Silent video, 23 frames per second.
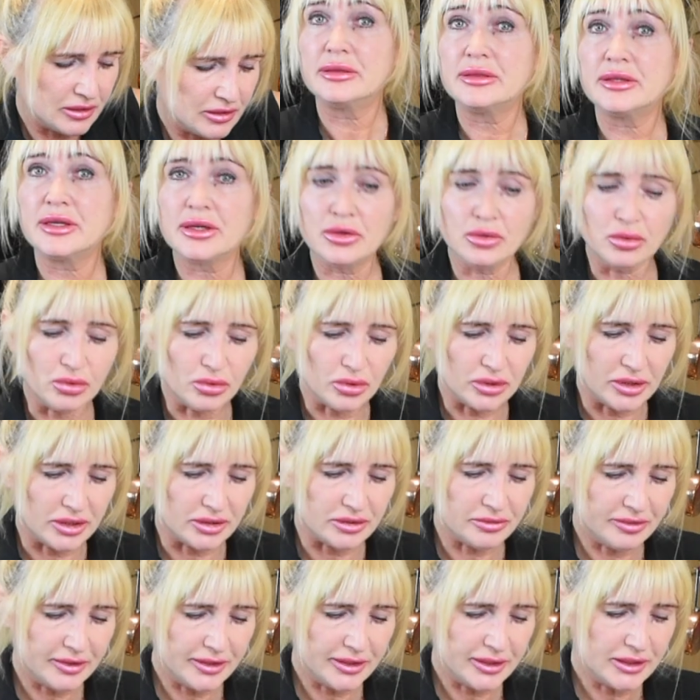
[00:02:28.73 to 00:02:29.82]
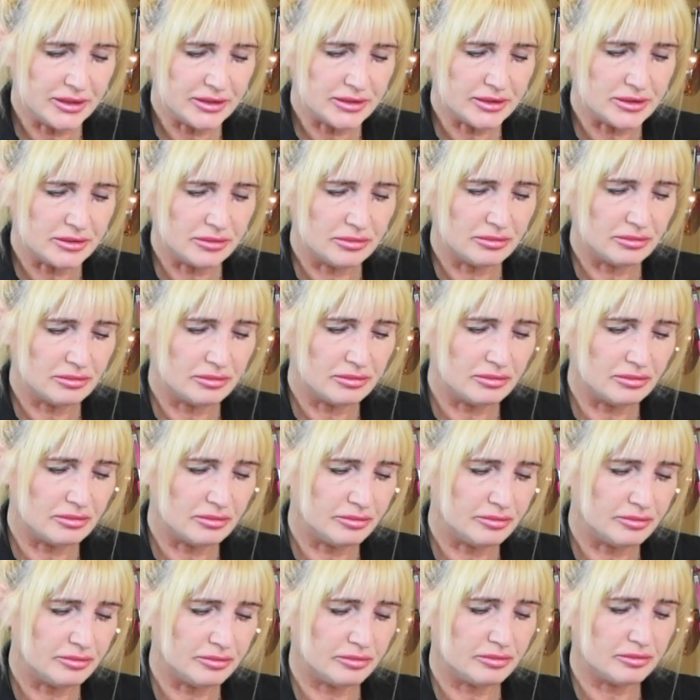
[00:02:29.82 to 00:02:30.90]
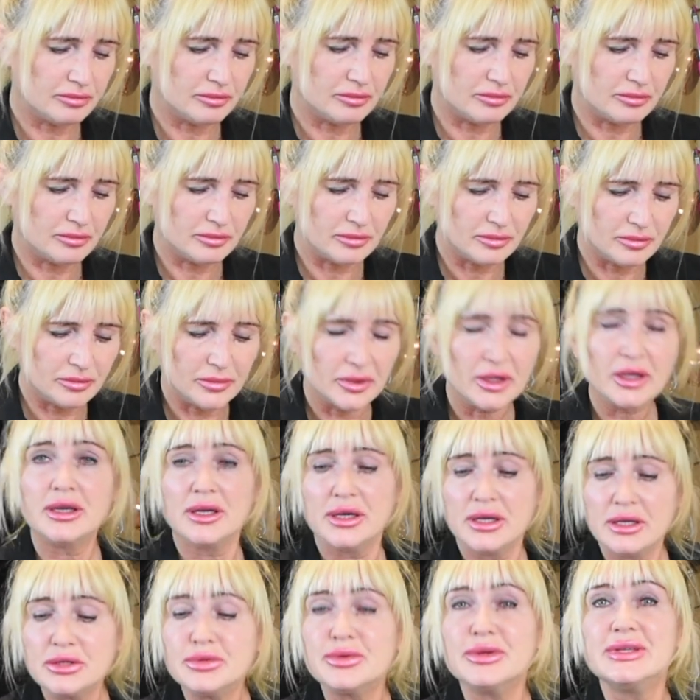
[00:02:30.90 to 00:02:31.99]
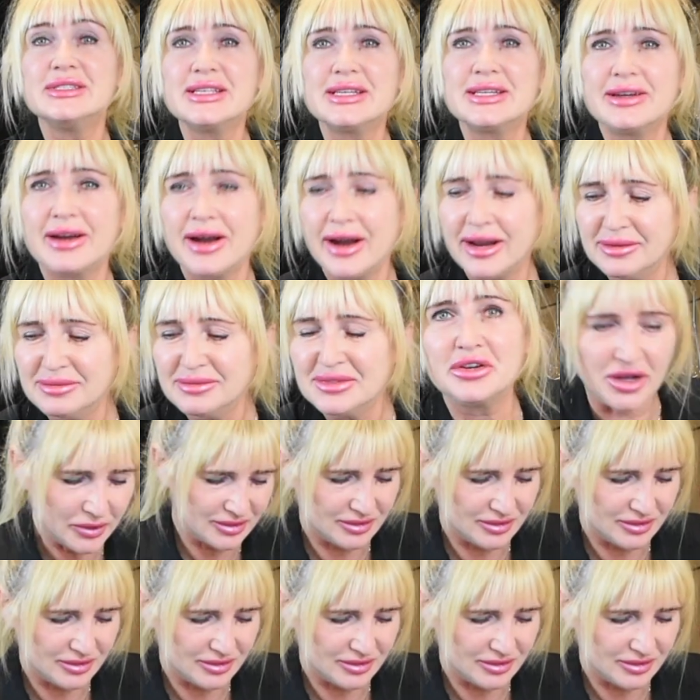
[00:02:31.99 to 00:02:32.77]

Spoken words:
The coconut flakes, 20 grams,